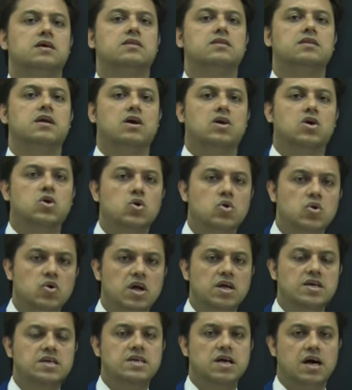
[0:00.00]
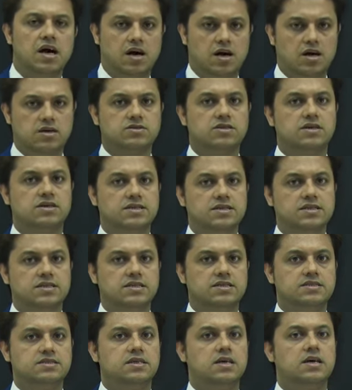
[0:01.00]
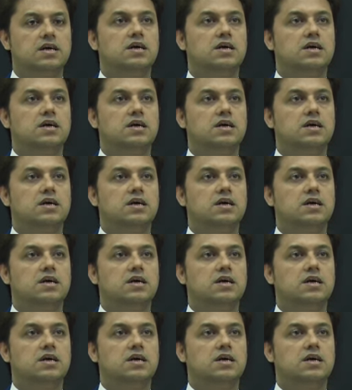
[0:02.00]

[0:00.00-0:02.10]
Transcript: the coronary artery disease,